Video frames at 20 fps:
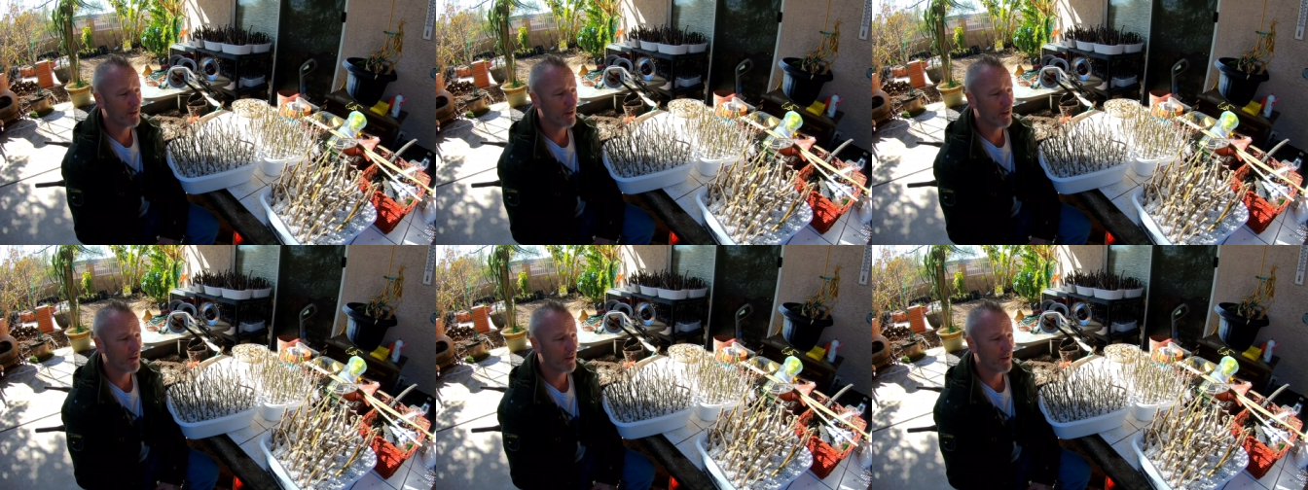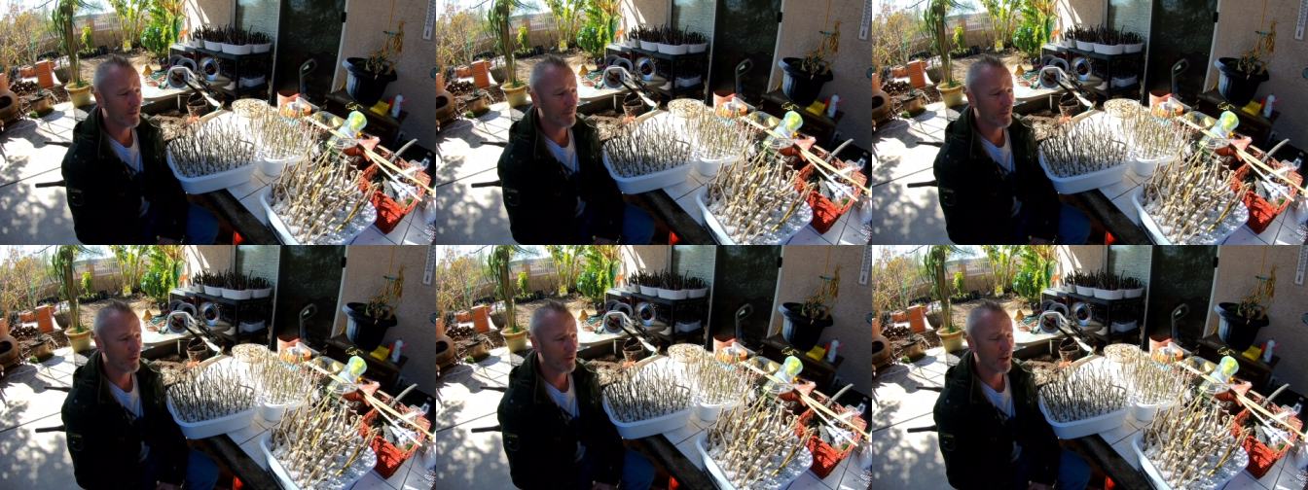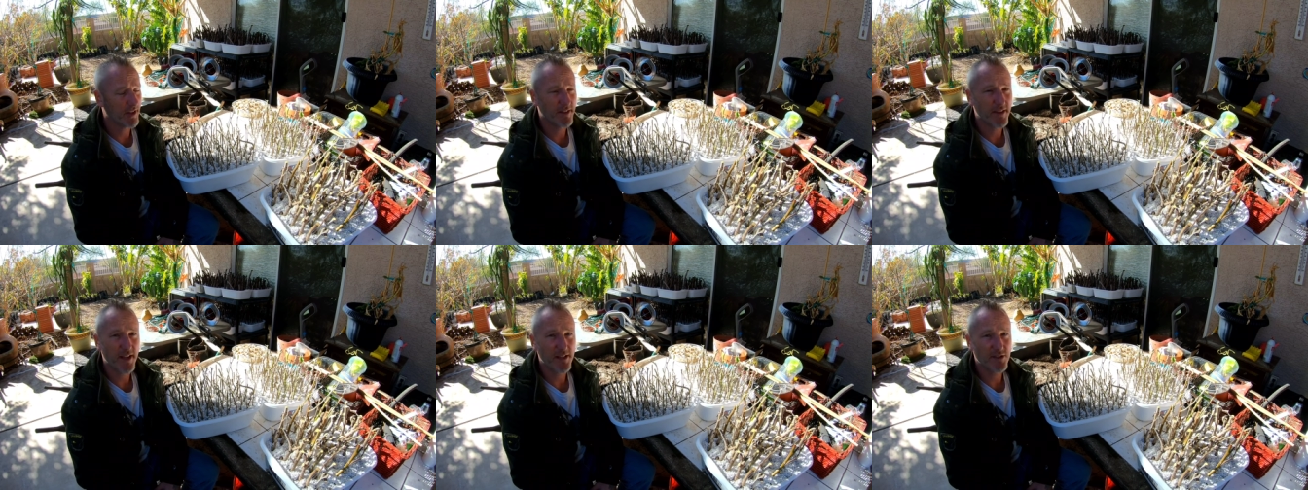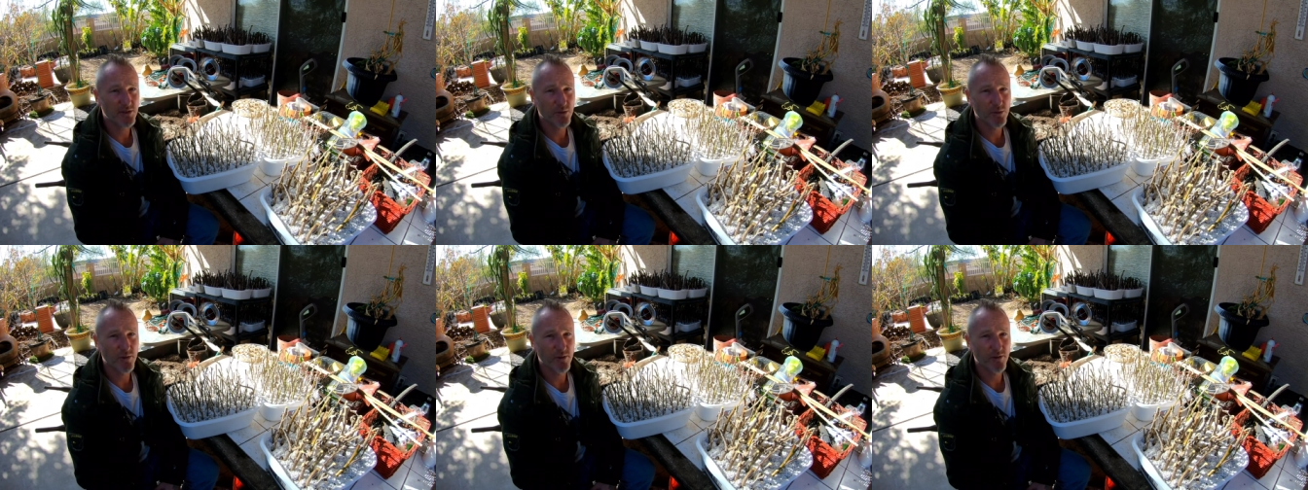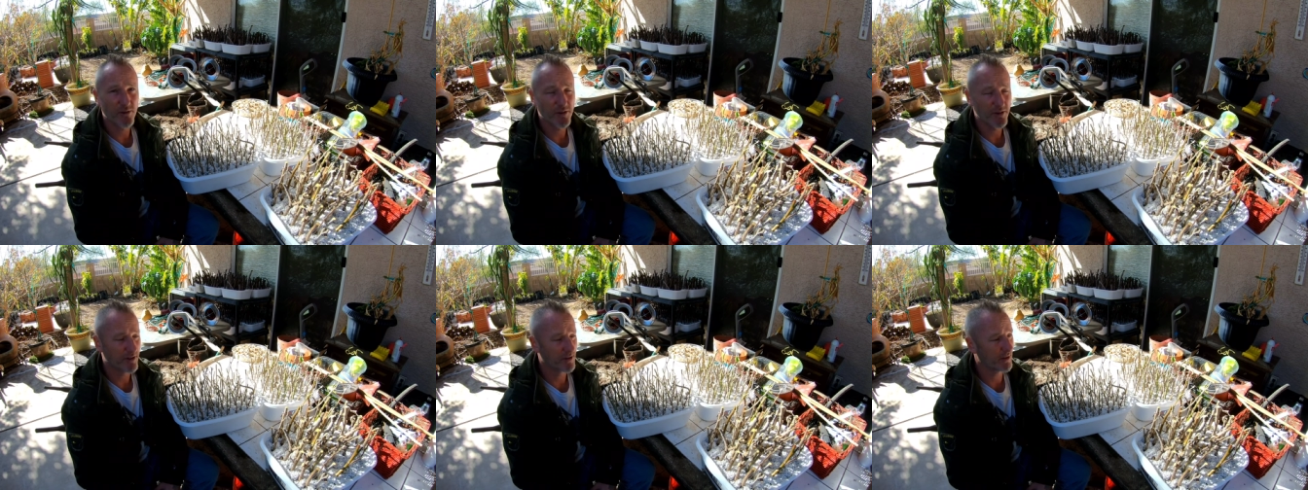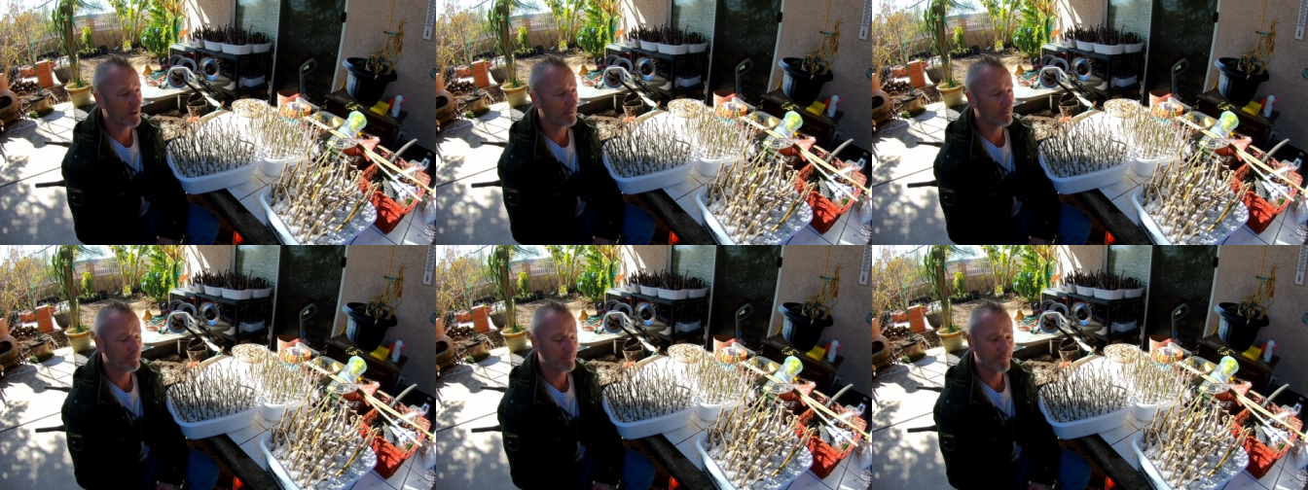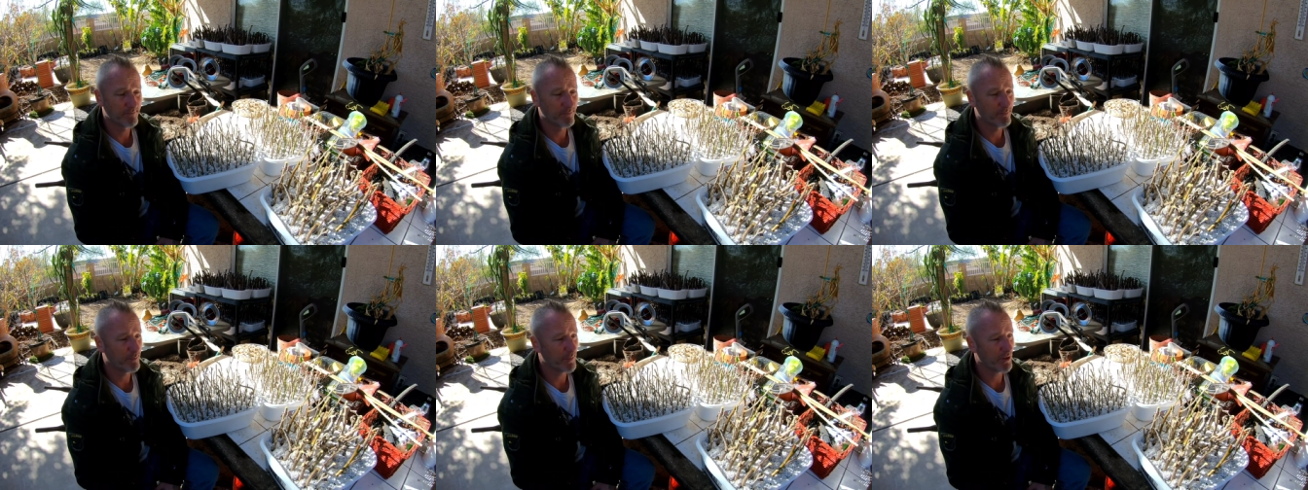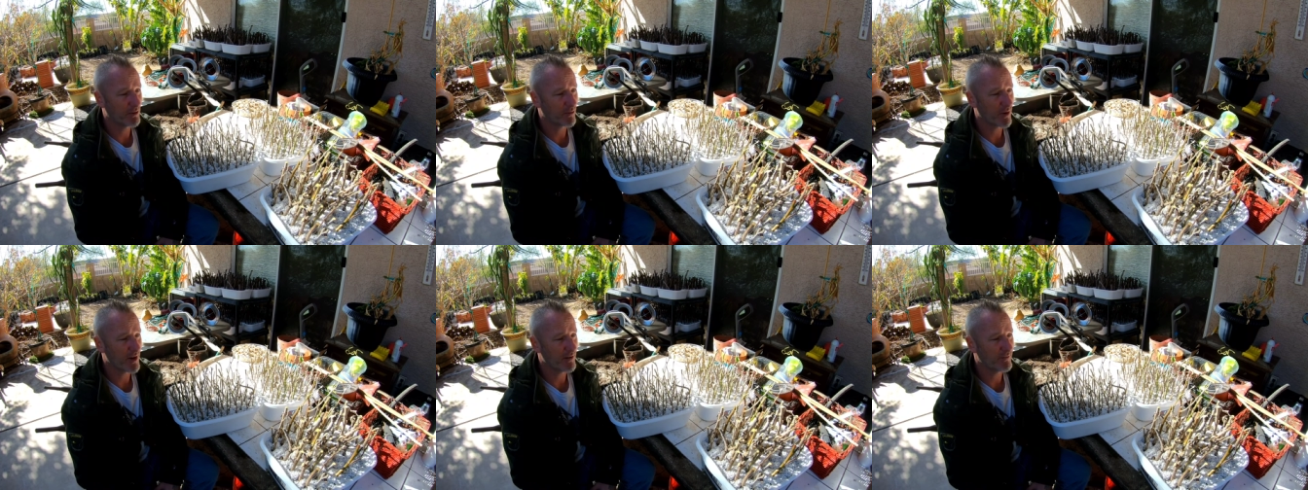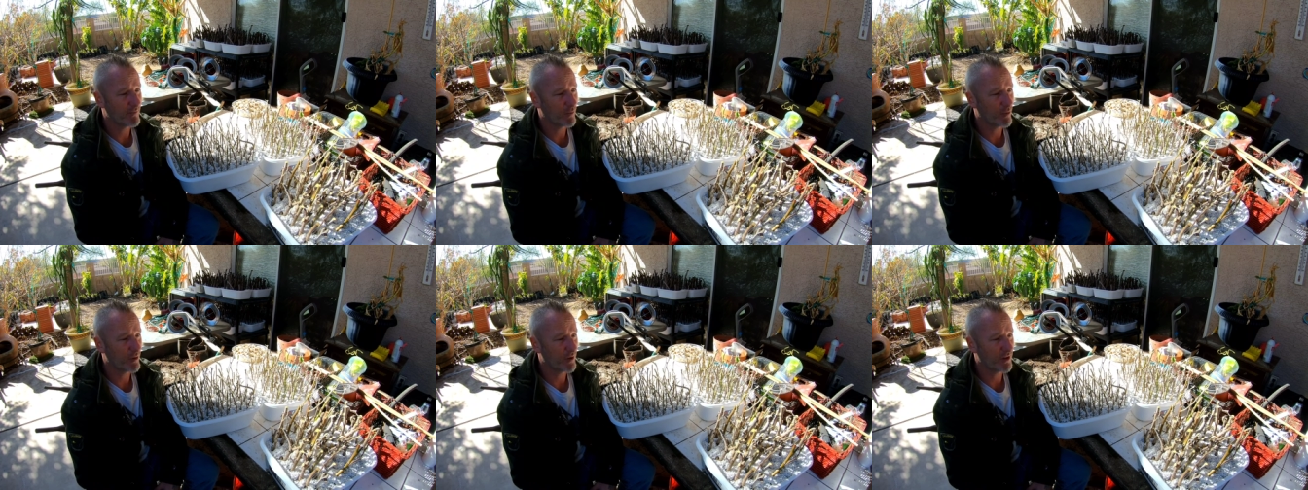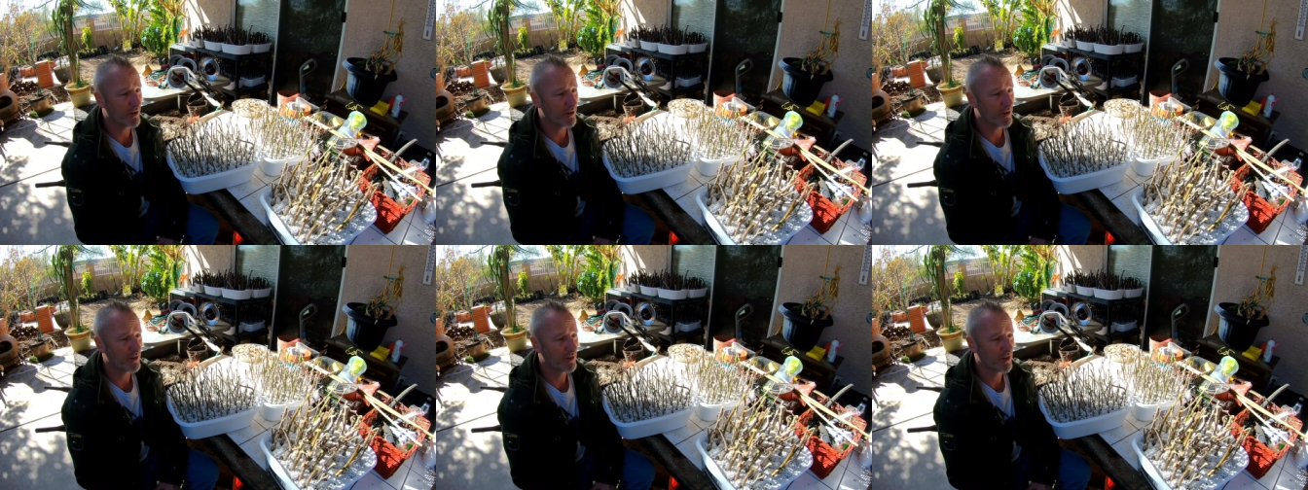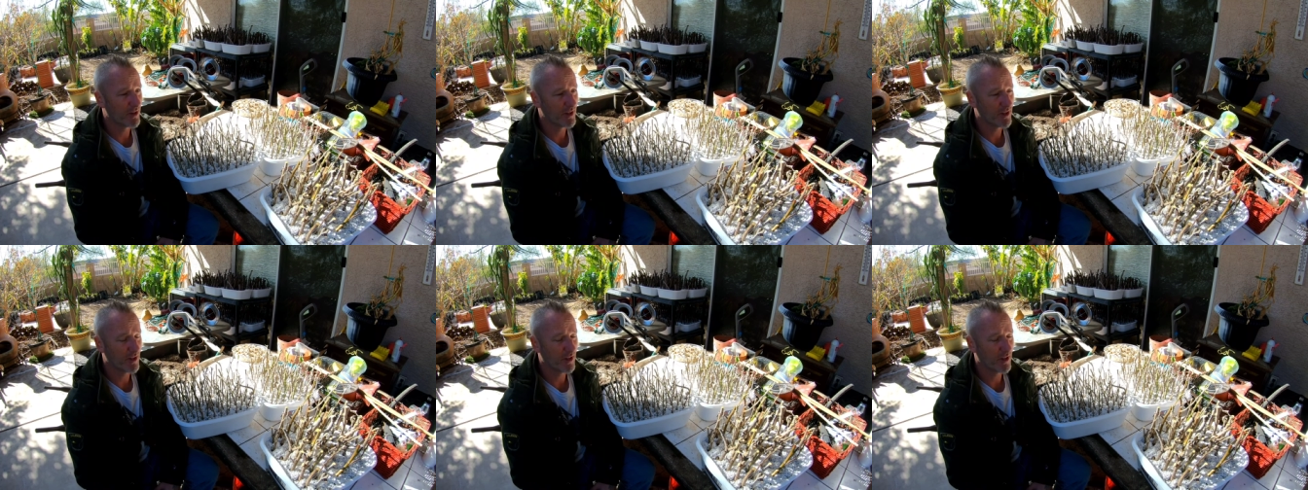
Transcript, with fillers: Uh, if you like that sort of look, it'd be great for you.